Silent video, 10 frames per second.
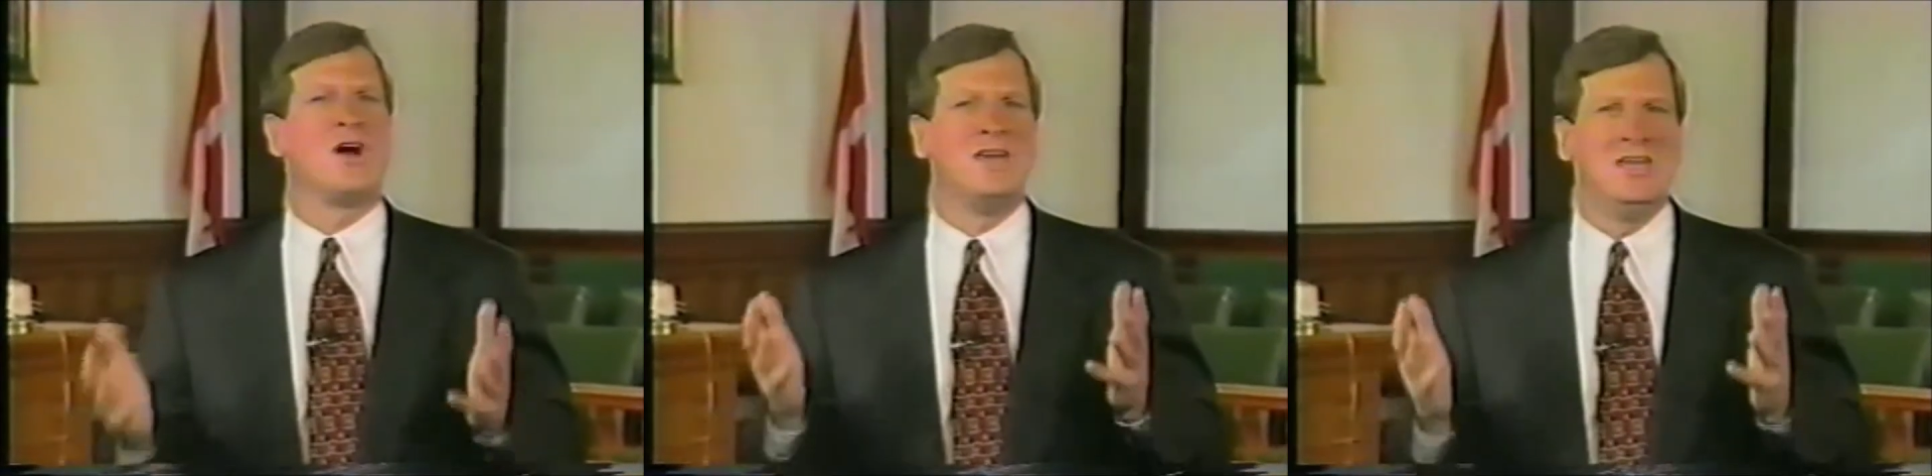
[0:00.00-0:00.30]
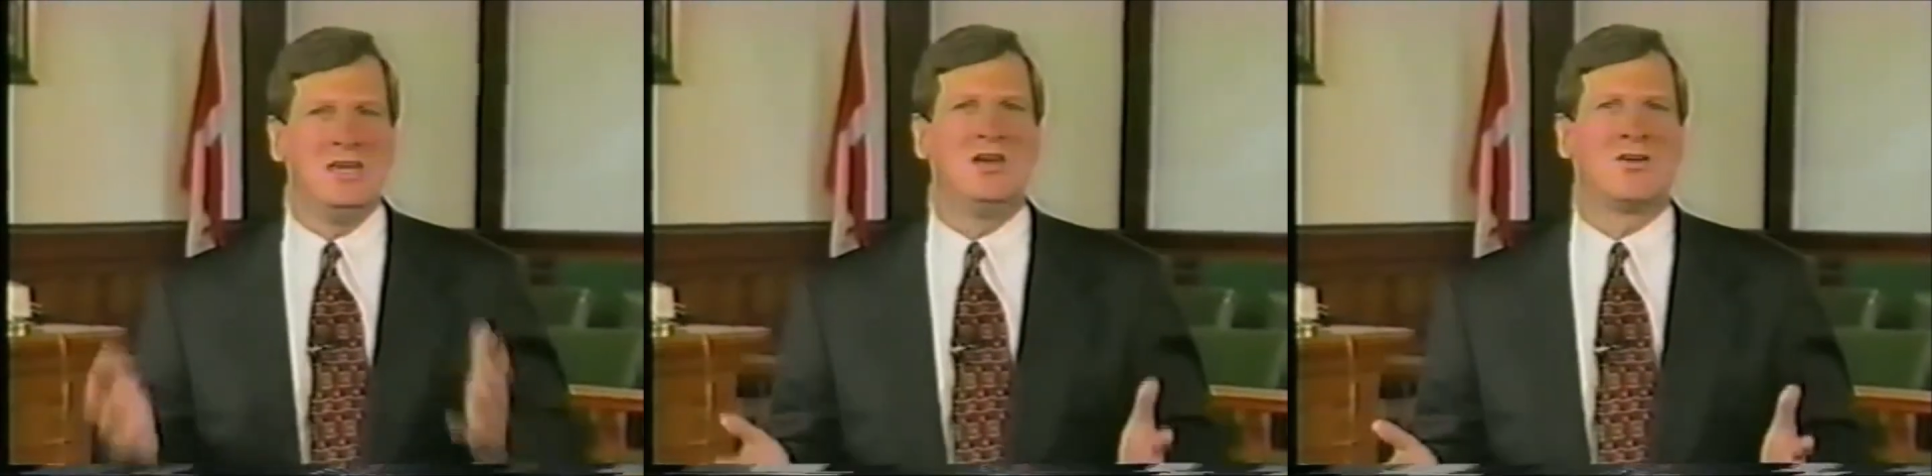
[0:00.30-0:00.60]
a
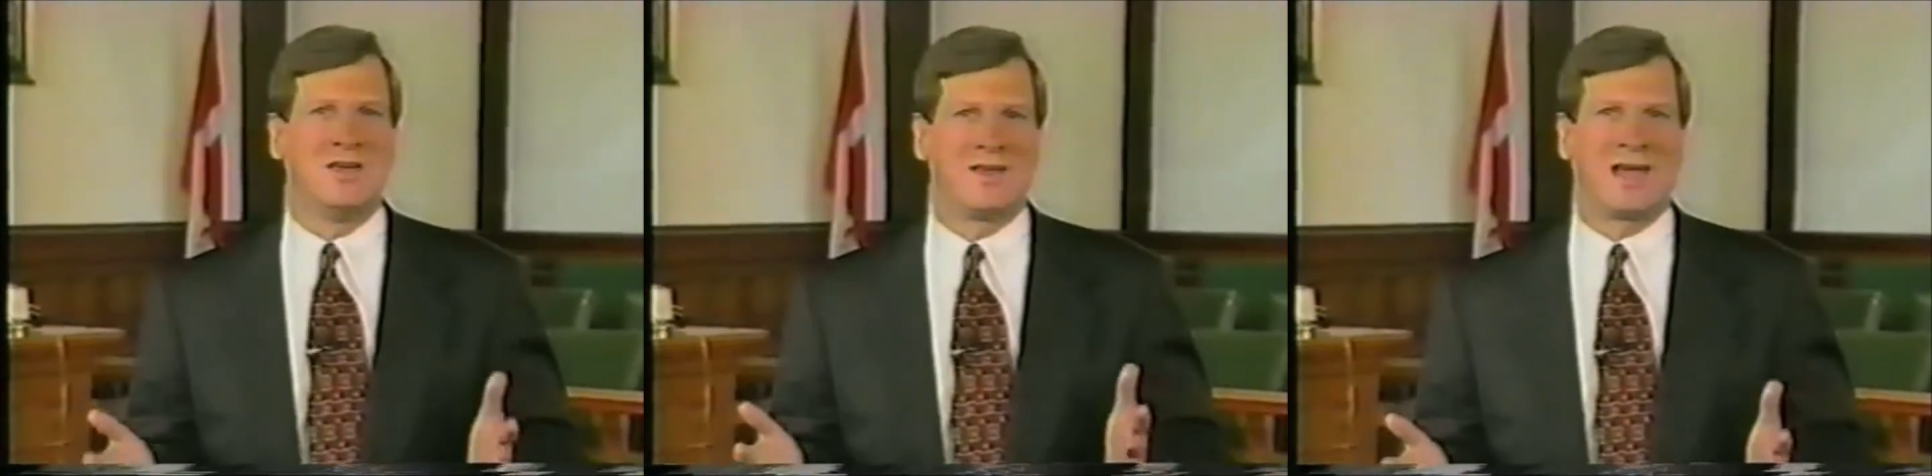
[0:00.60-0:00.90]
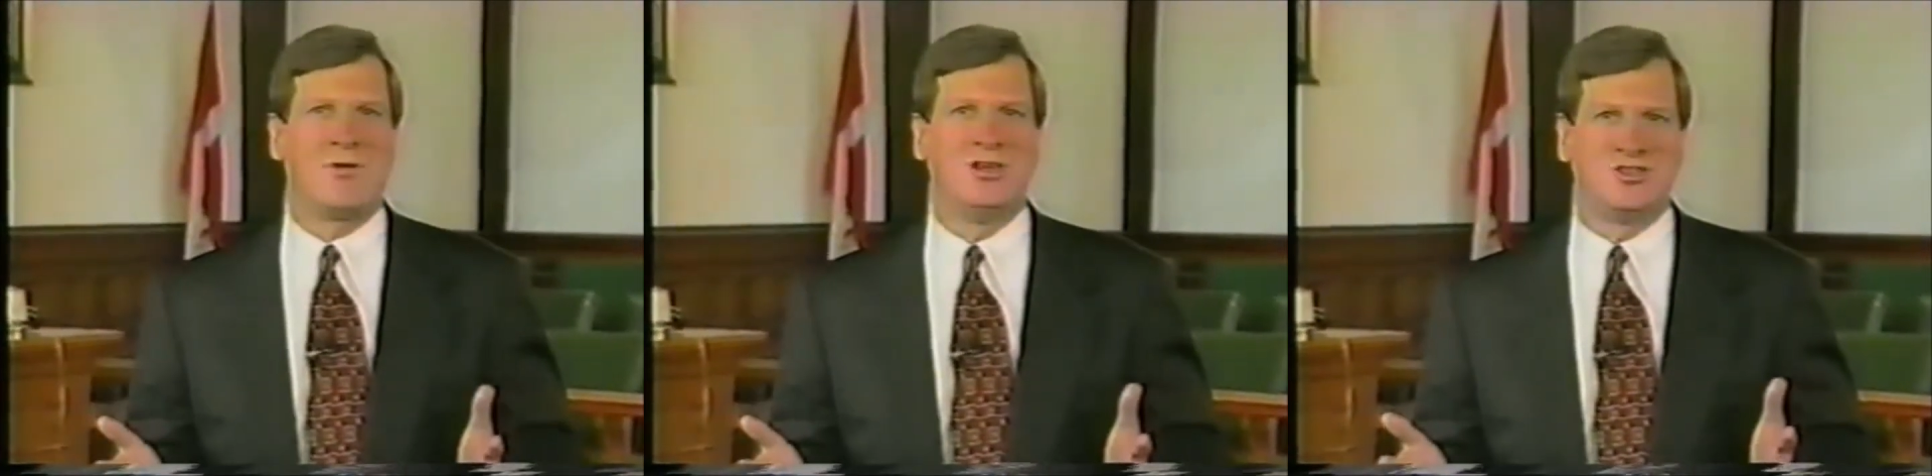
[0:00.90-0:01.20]
year in the
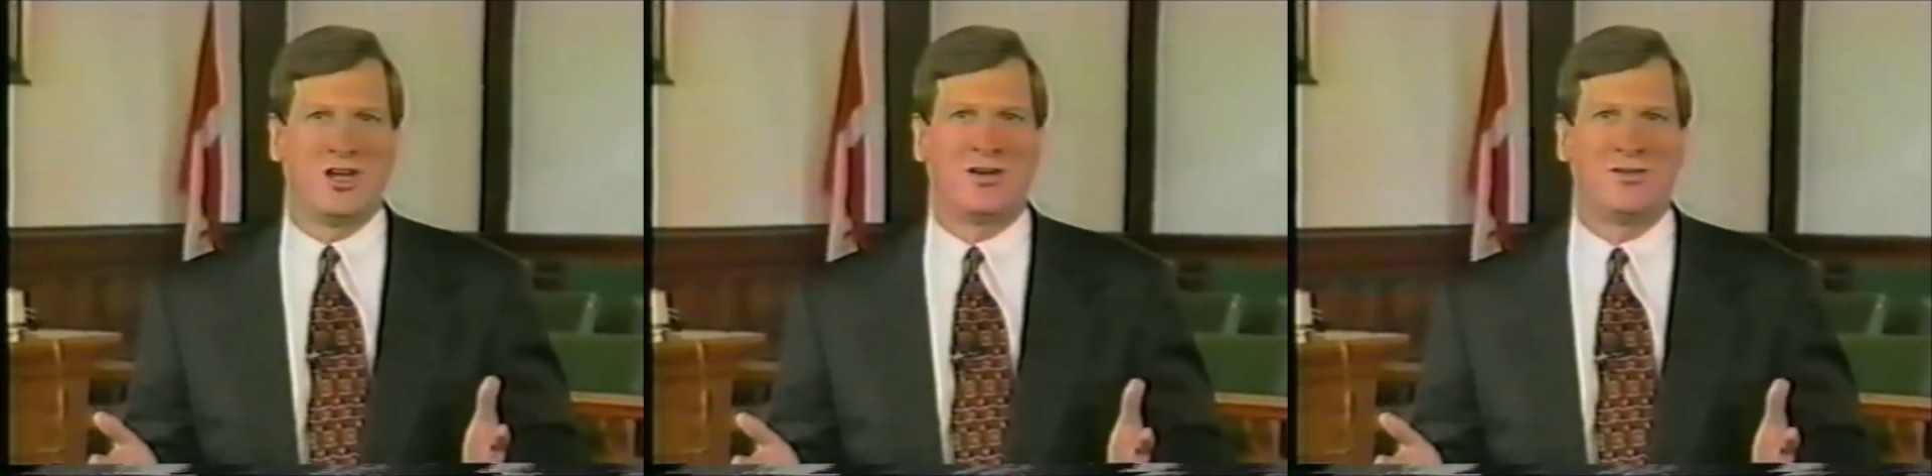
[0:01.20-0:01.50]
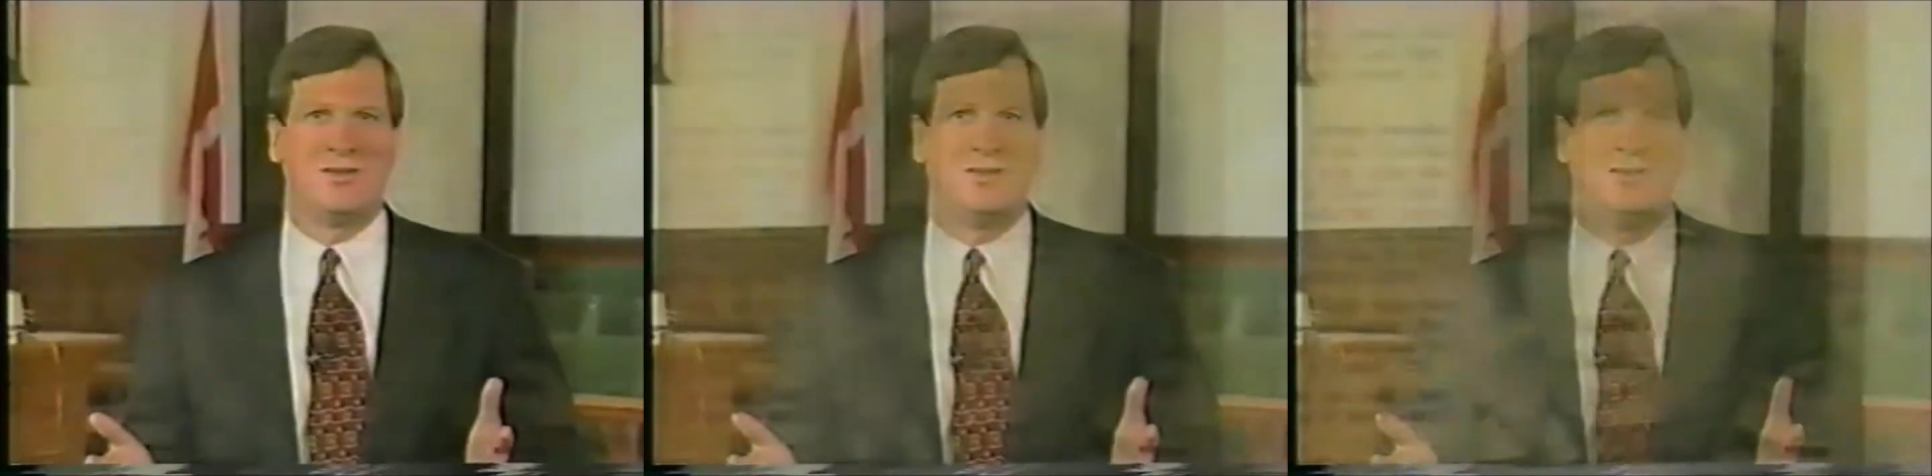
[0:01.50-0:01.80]
county jail,